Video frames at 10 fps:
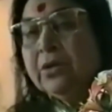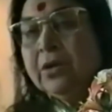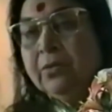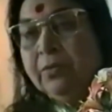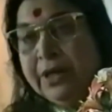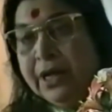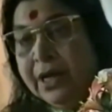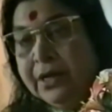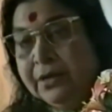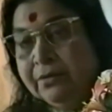on a very
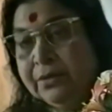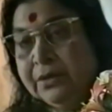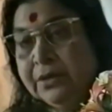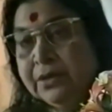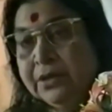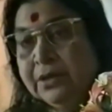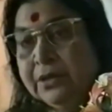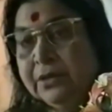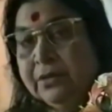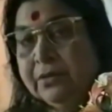high level,
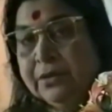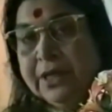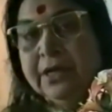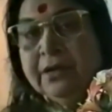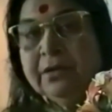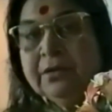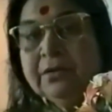then